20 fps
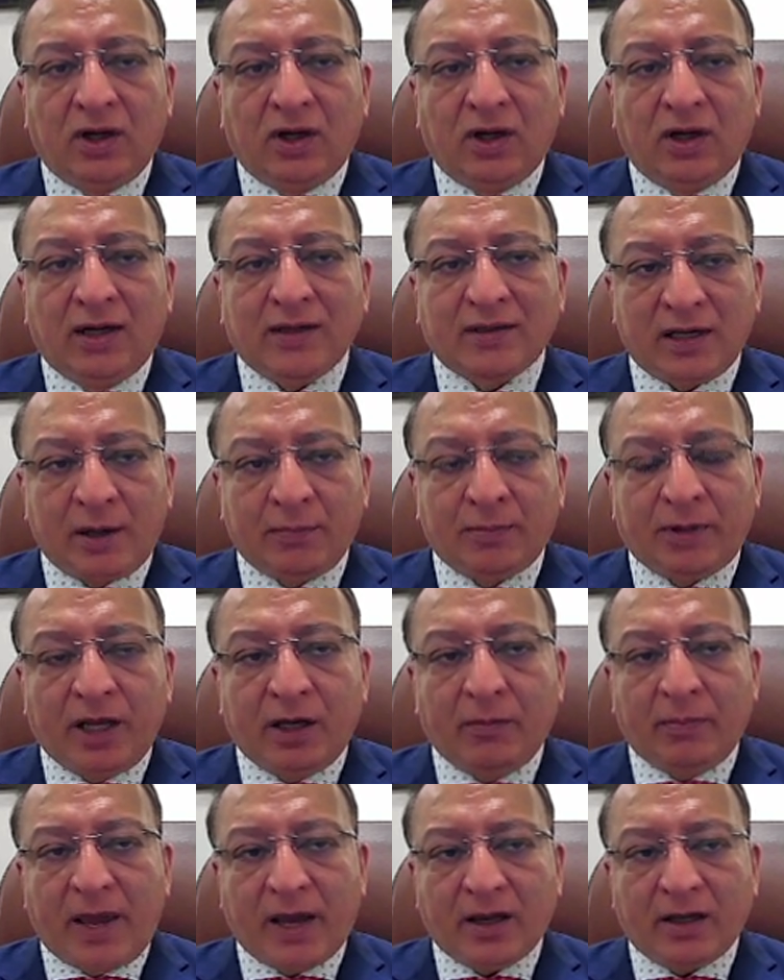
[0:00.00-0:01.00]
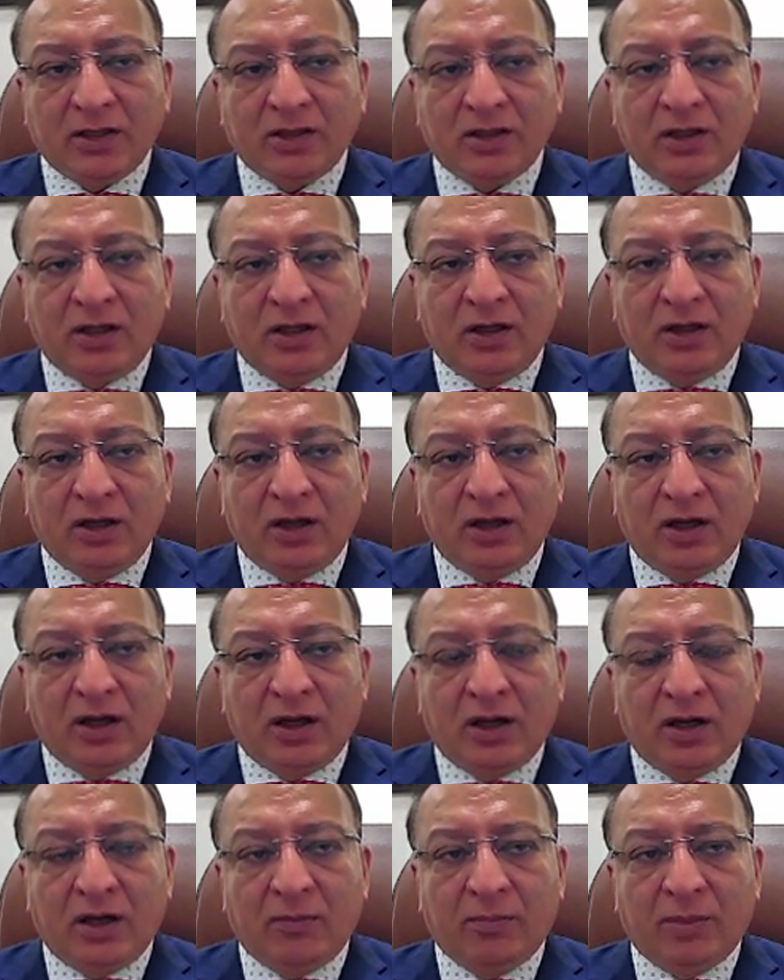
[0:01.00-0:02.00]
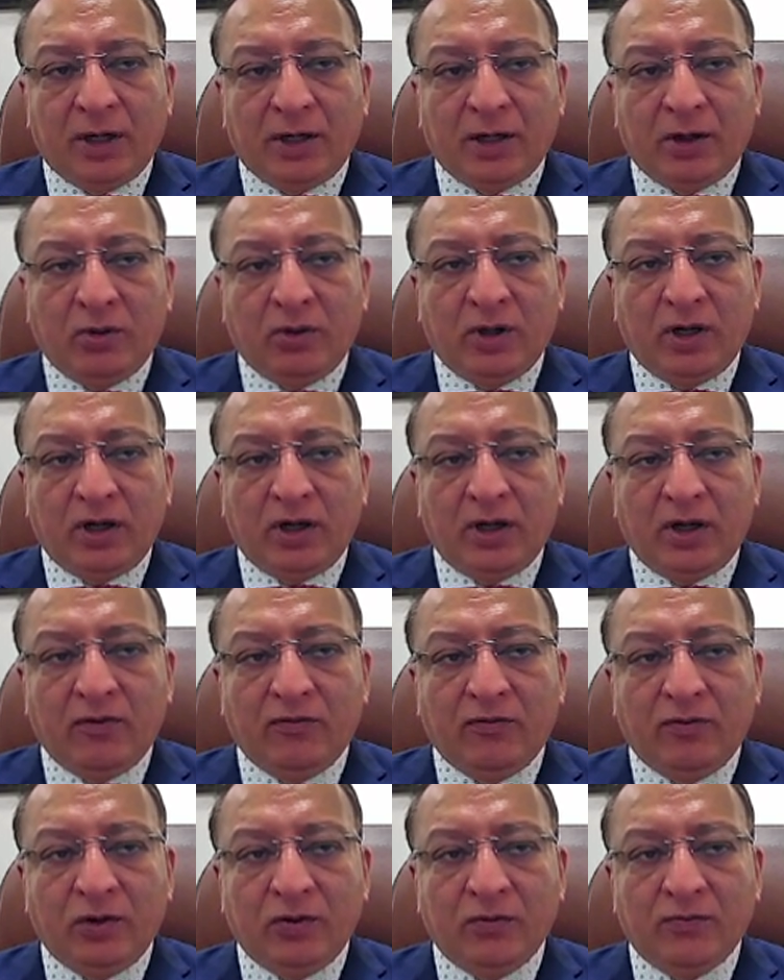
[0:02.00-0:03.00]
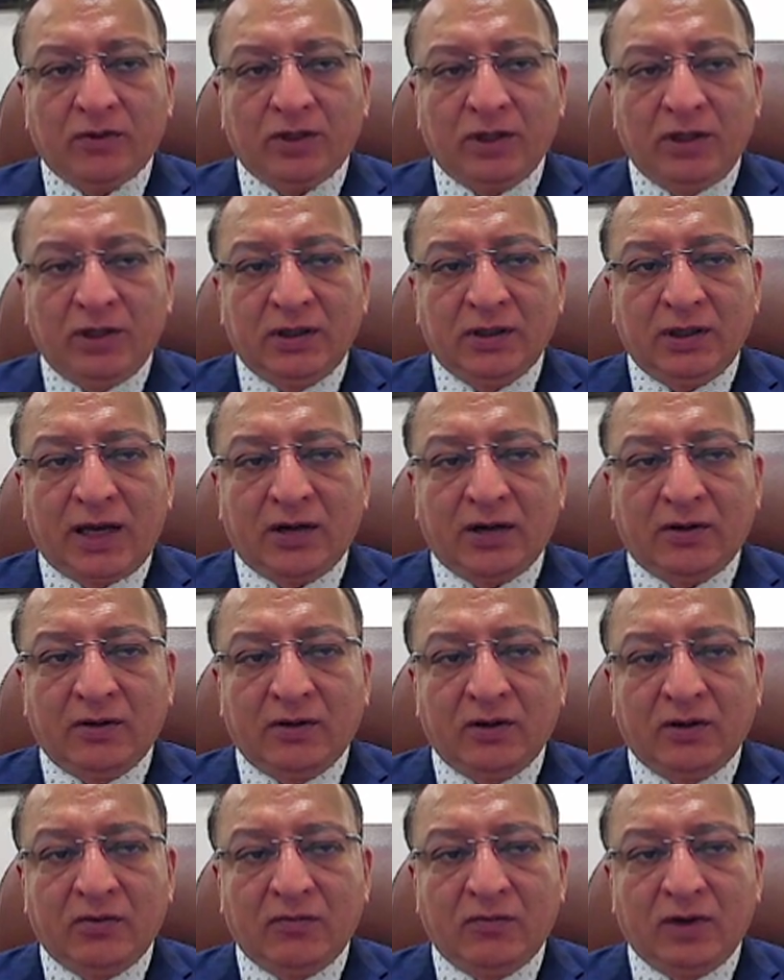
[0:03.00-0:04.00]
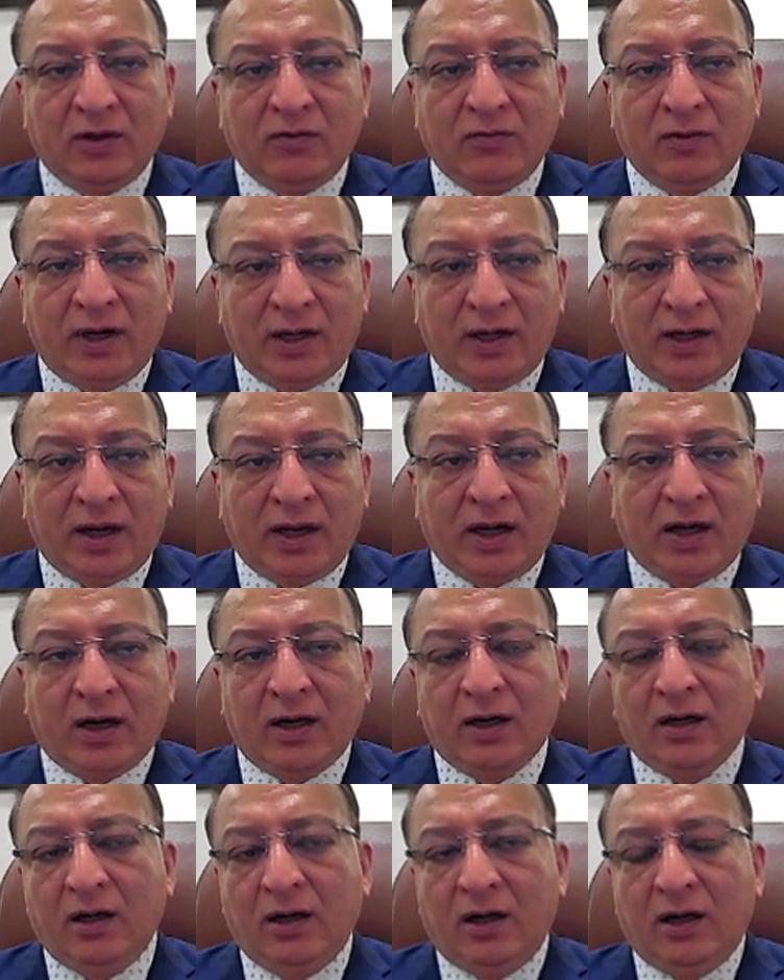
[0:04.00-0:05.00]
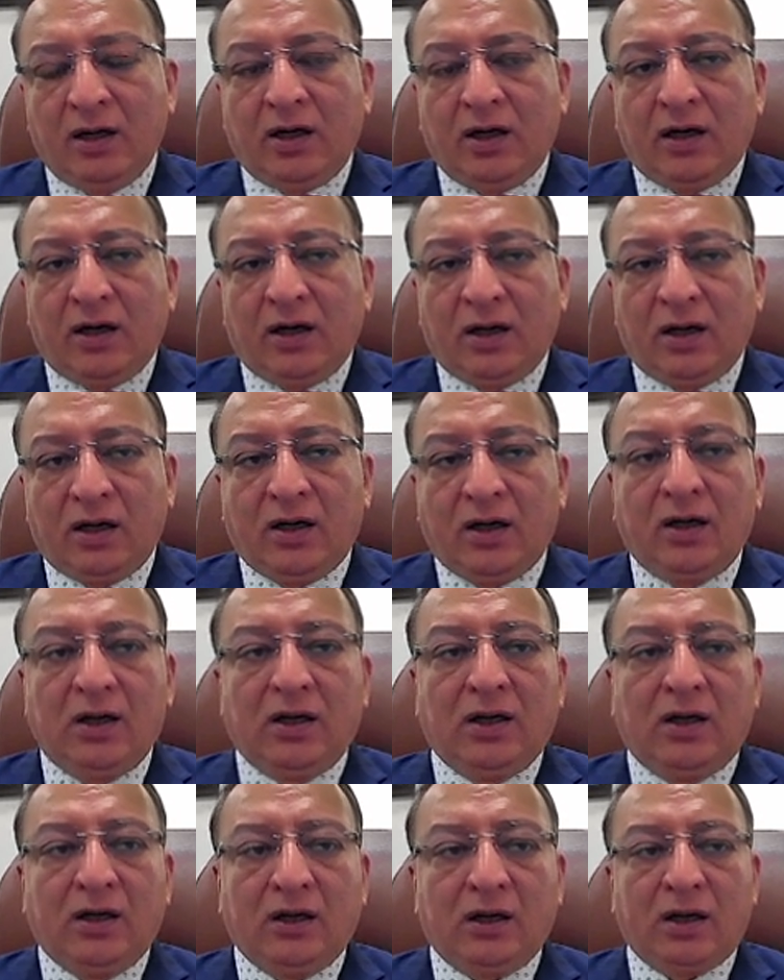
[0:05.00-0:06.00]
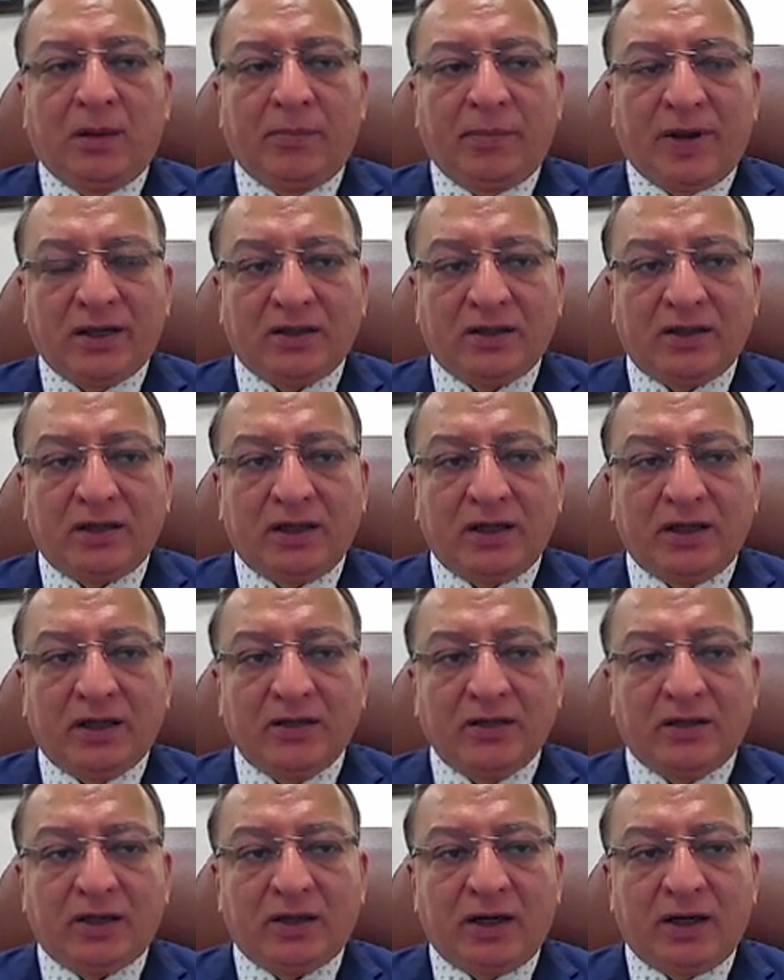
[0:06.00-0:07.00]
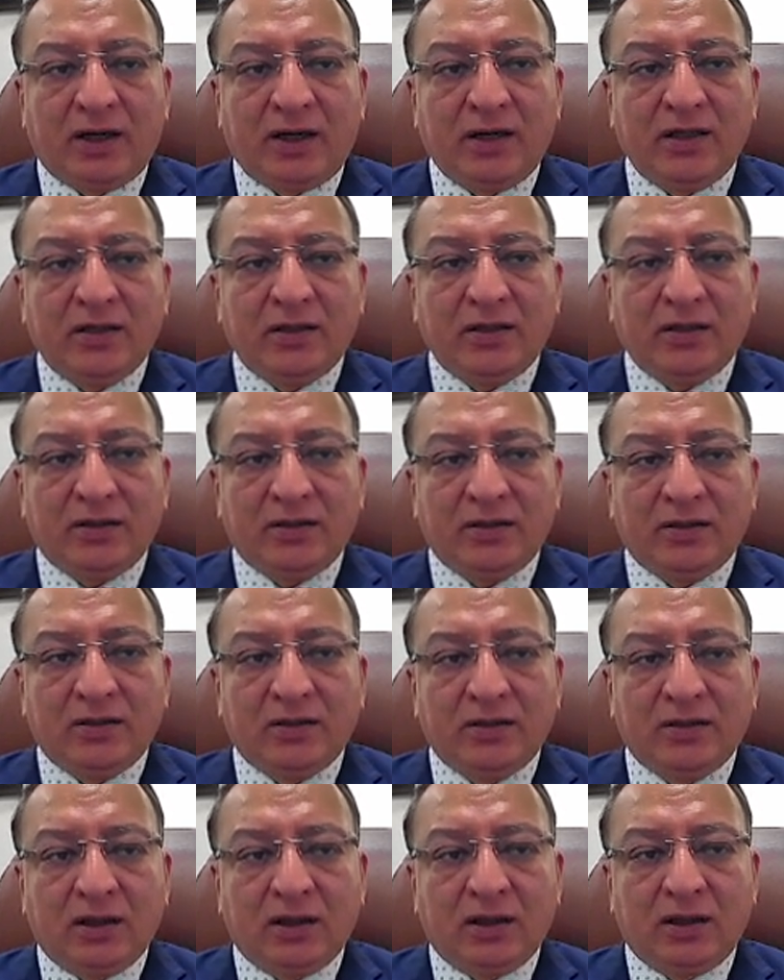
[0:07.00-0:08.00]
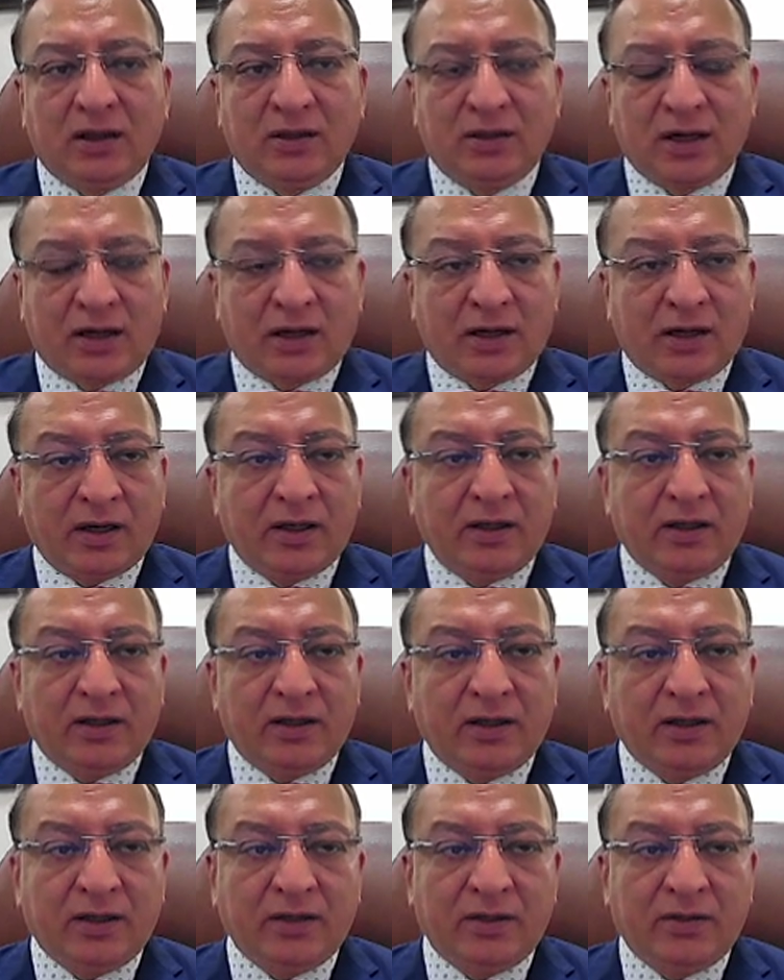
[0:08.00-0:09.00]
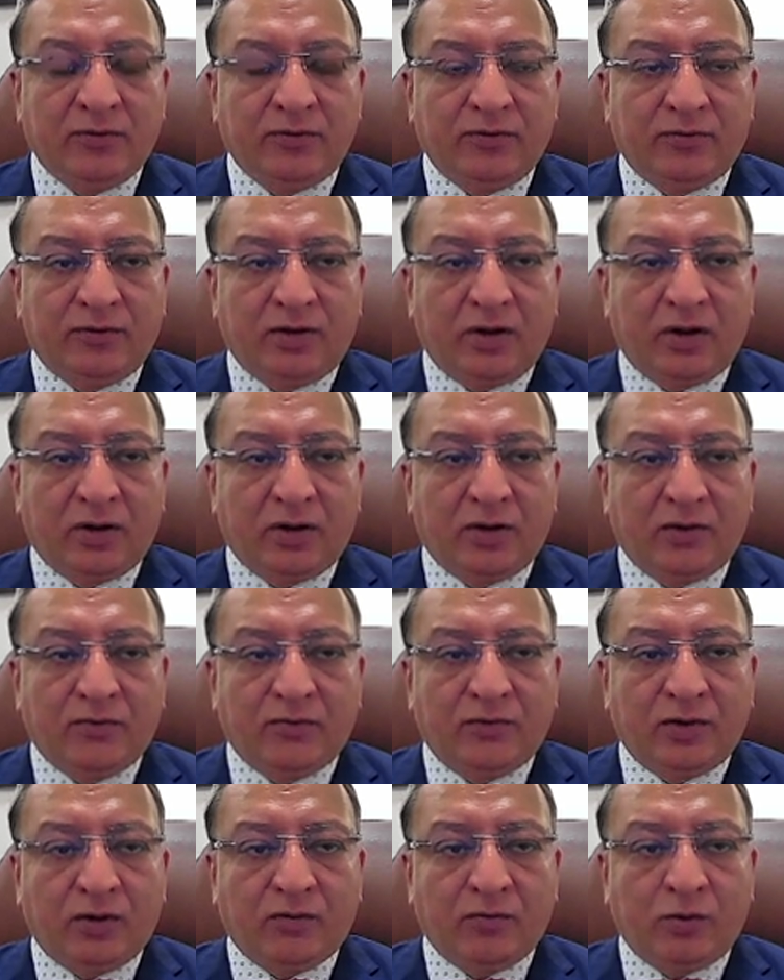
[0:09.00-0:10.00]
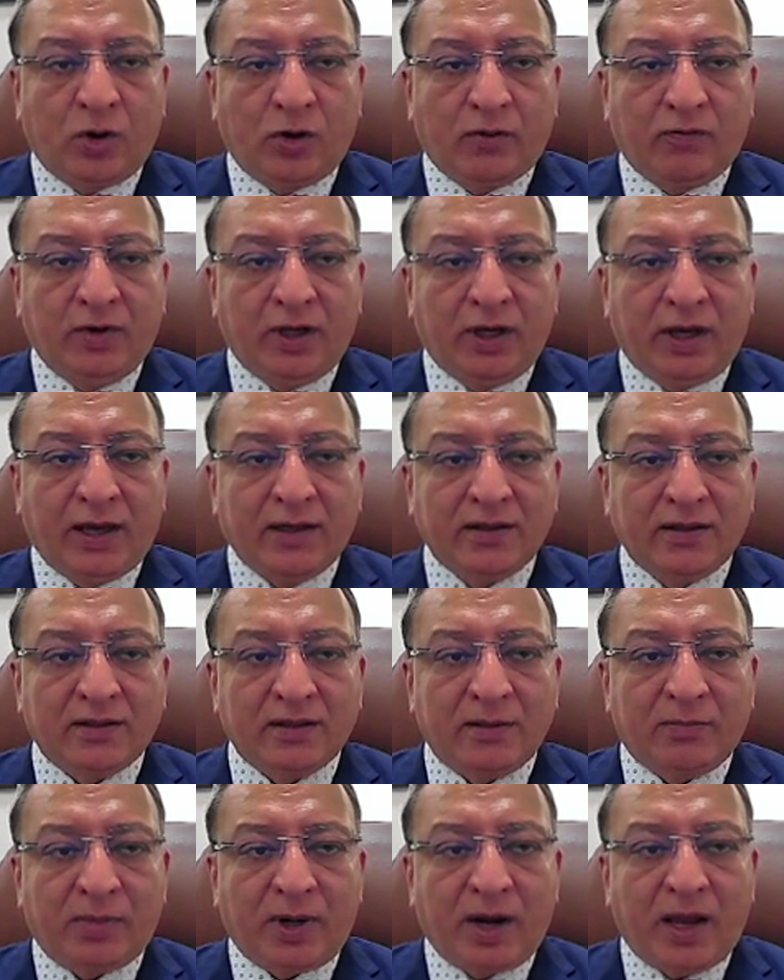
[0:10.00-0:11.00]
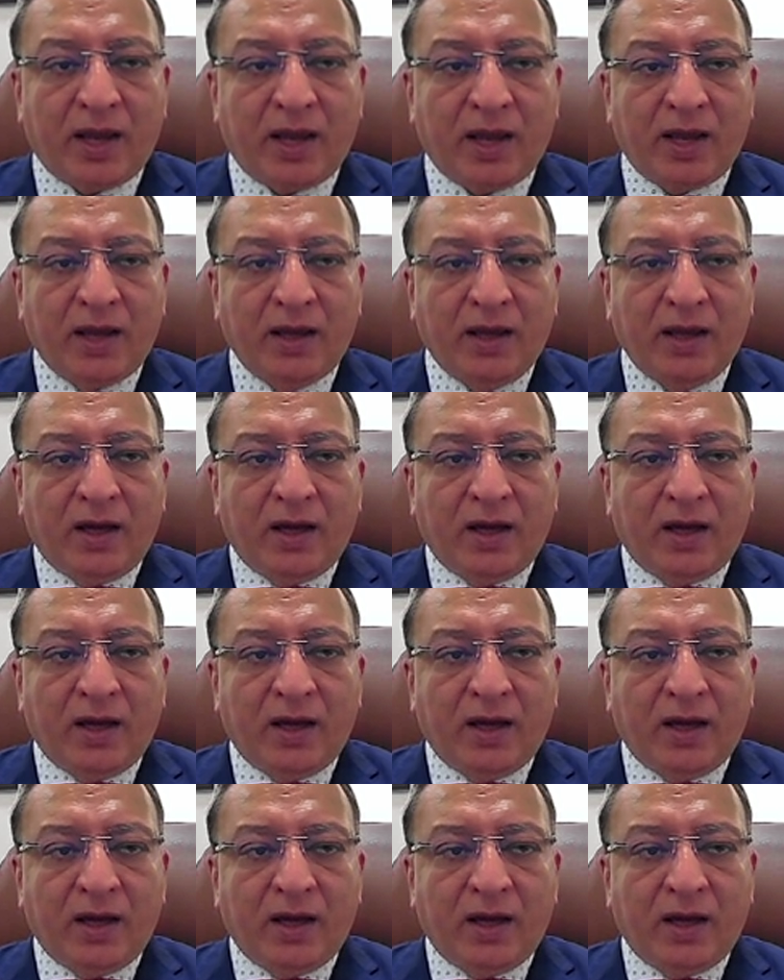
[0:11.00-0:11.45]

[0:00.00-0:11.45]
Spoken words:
Aseptic packaging, particularly if you've seen that, we've hit our capacity constraints in the current year for what we can supply.